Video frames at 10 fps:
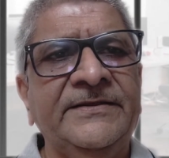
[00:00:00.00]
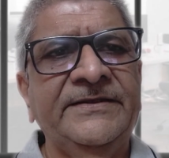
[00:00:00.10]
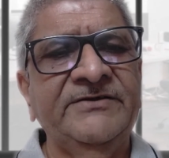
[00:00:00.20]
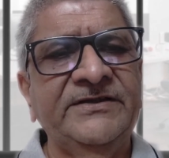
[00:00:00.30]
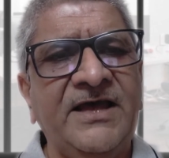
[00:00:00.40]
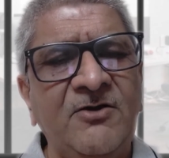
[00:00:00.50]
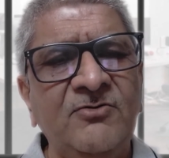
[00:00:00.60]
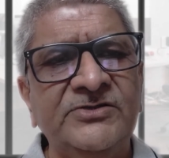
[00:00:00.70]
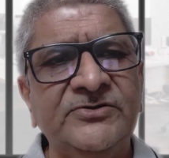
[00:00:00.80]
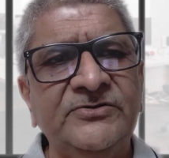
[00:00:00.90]
even now
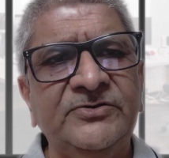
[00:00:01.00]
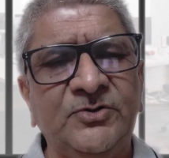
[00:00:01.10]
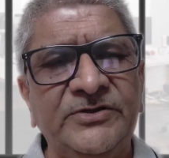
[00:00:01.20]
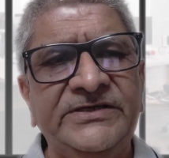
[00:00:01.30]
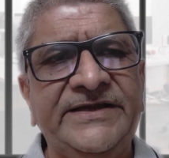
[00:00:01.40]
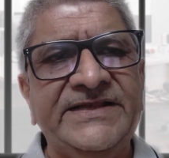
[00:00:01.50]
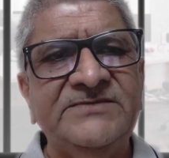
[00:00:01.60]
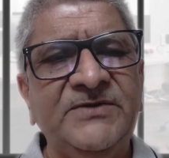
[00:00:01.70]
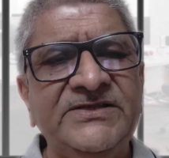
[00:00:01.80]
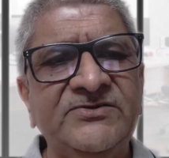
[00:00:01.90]
also, though it
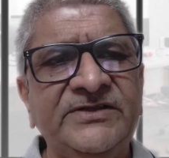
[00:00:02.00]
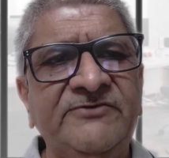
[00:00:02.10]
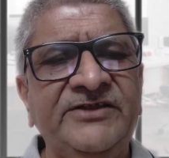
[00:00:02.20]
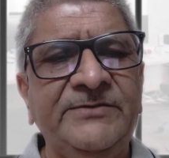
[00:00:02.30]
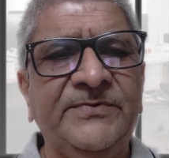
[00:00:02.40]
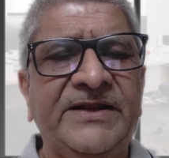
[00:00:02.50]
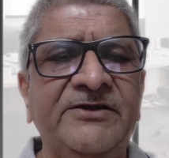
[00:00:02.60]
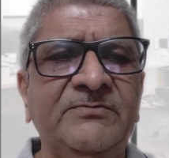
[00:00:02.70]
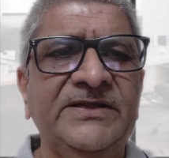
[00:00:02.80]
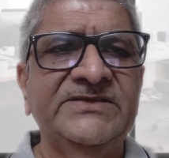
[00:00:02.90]
takes place on a very
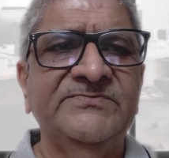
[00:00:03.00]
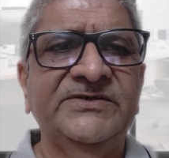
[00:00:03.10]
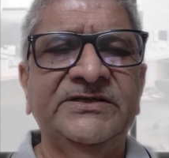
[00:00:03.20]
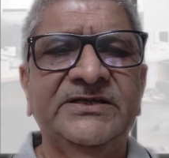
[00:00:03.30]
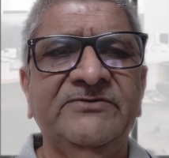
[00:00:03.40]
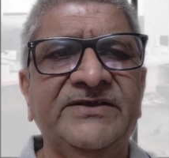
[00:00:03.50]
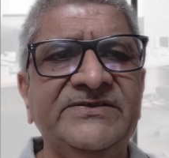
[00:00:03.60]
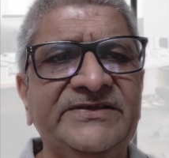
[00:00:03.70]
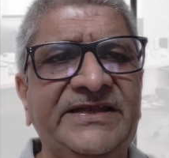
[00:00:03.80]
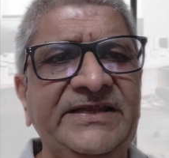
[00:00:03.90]
private place, but
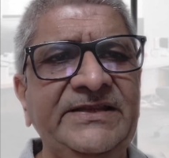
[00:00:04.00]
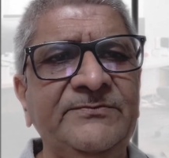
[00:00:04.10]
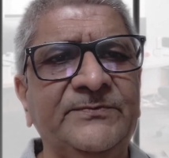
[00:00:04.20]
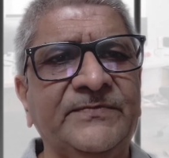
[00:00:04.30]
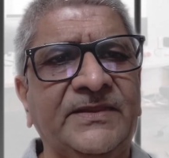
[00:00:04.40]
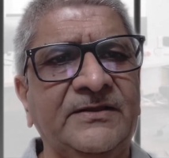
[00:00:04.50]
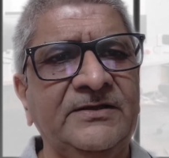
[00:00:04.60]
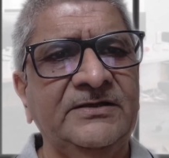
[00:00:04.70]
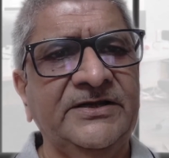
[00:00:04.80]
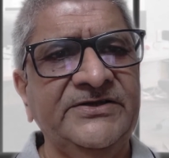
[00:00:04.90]
otherwise any
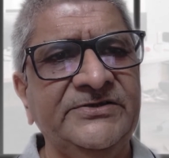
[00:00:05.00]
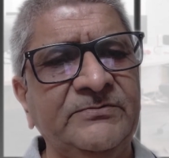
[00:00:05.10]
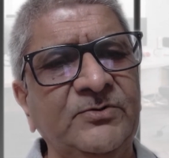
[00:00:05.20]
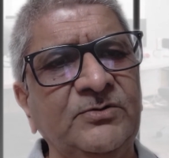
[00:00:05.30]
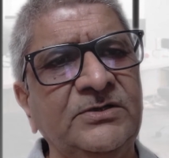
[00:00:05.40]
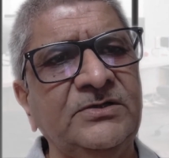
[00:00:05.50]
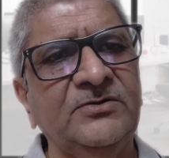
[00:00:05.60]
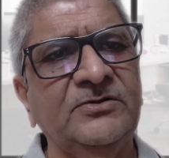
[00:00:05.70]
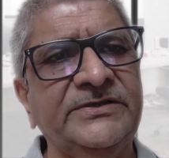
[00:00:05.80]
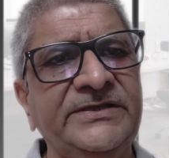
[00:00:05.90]
registered broker
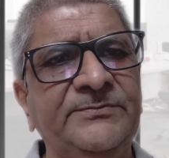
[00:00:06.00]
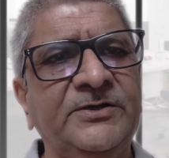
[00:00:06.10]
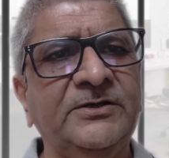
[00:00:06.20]
or the